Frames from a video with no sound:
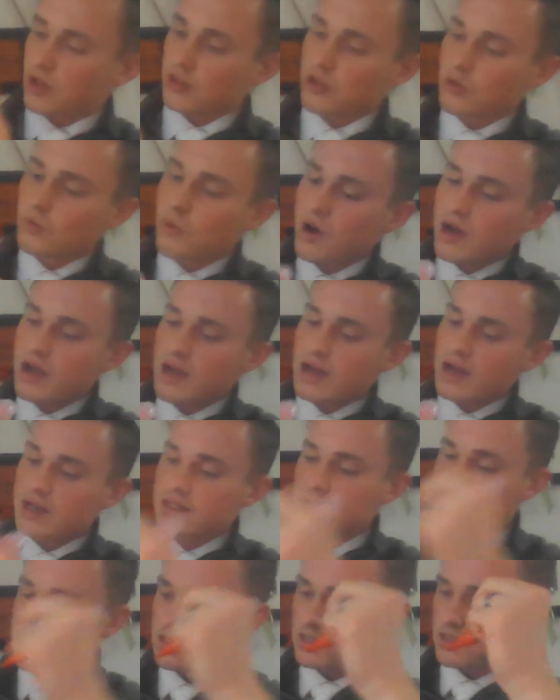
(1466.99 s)
on the
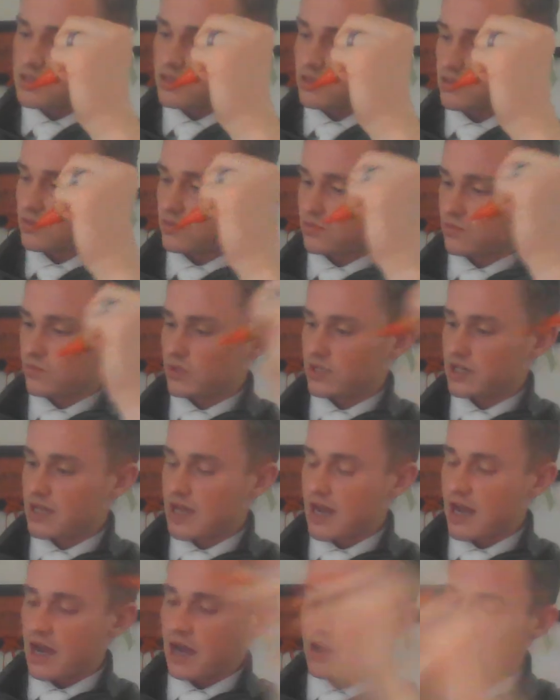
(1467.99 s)
y-axis, we're going
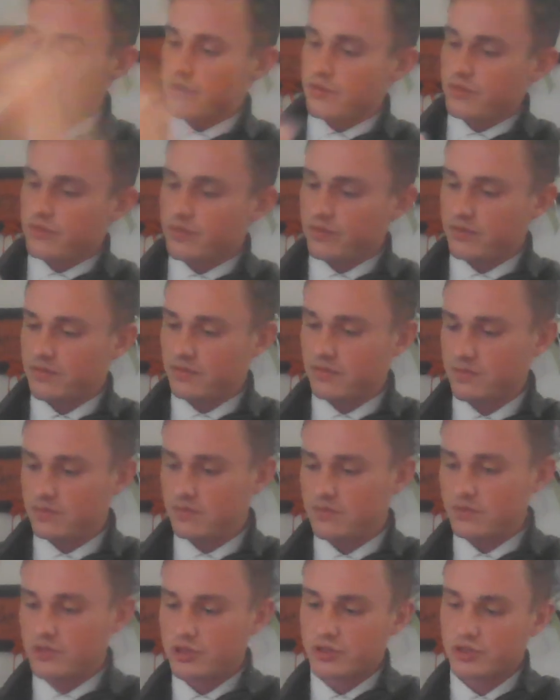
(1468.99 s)
to have
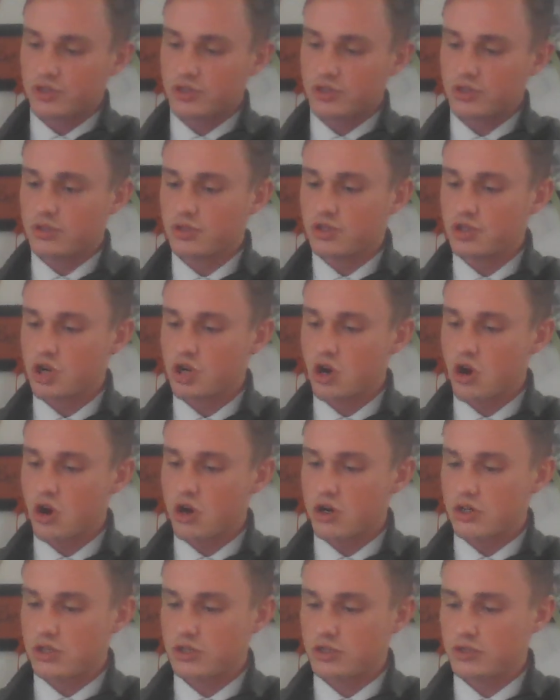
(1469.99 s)

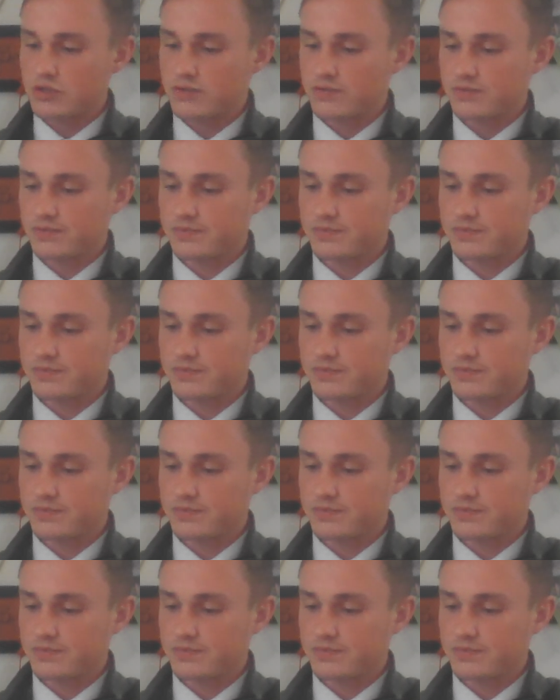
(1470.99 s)
charge.